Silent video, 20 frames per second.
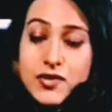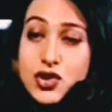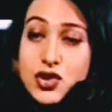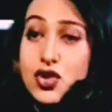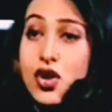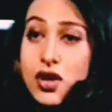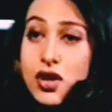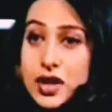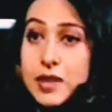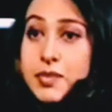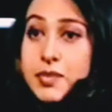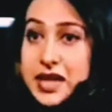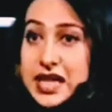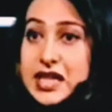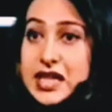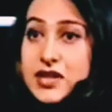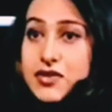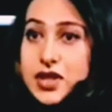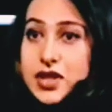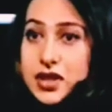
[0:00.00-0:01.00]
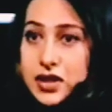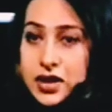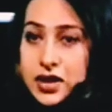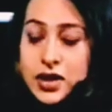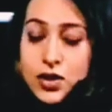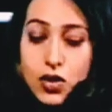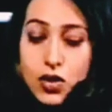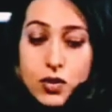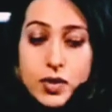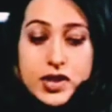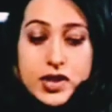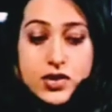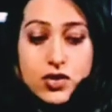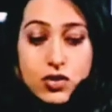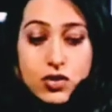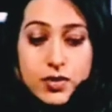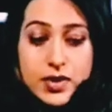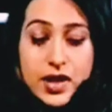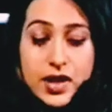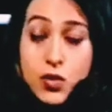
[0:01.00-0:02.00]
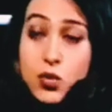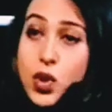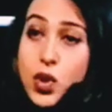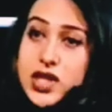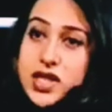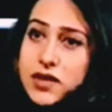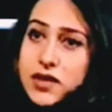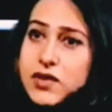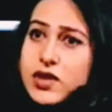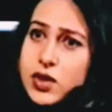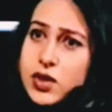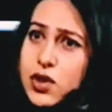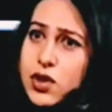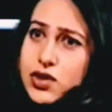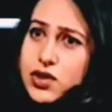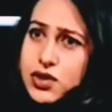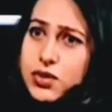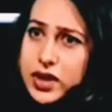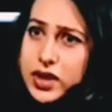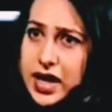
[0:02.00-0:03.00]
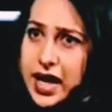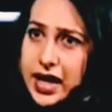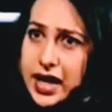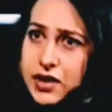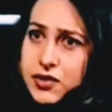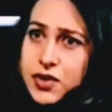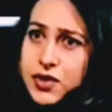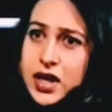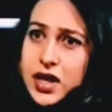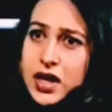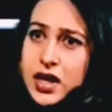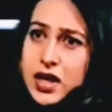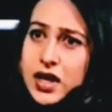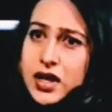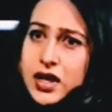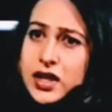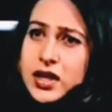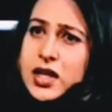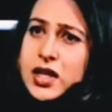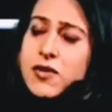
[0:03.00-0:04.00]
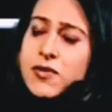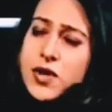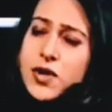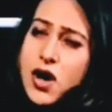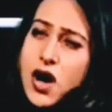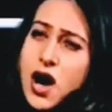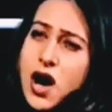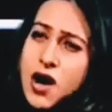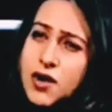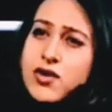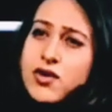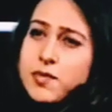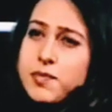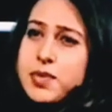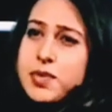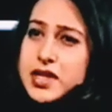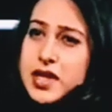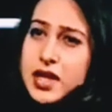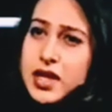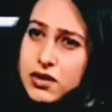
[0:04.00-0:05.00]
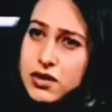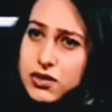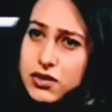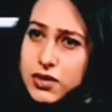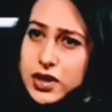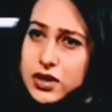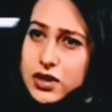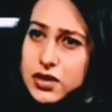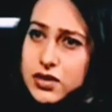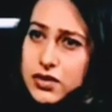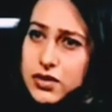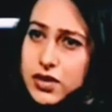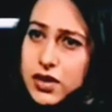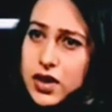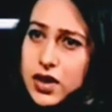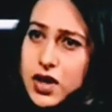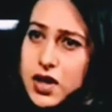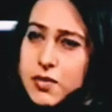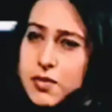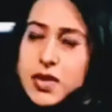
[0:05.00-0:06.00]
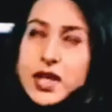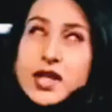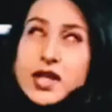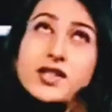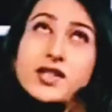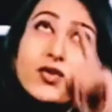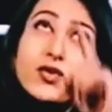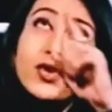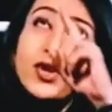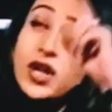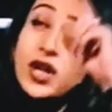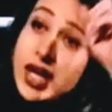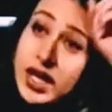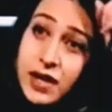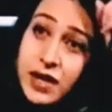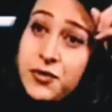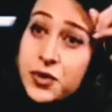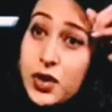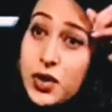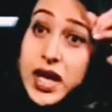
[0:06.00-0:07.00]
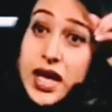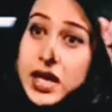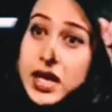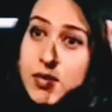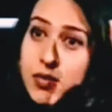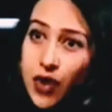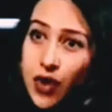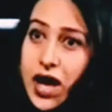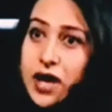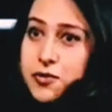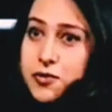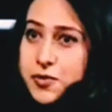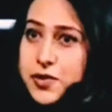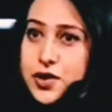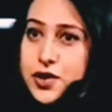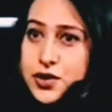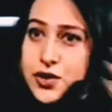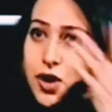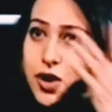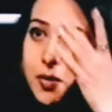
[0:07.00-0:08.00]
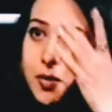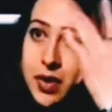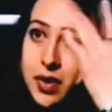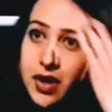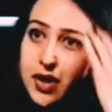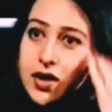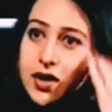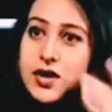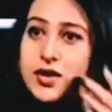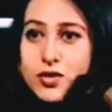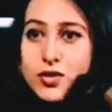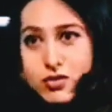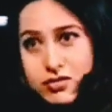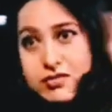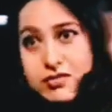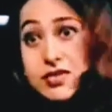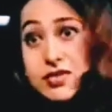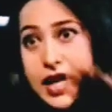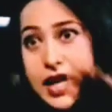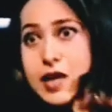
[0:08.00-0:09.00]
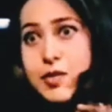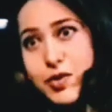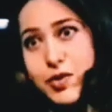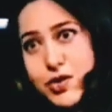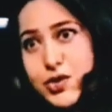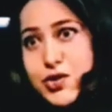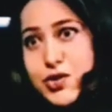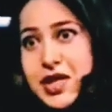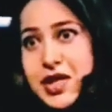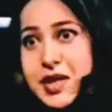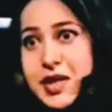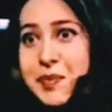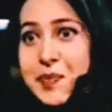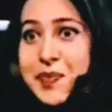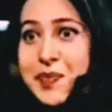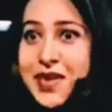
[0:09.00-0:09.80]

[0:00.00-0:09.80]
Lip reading: that I've strongly believed in. He always told me that whatever you want to do in life, give your 100% to it. Because if you aim right for the top, you'll land up on the tree.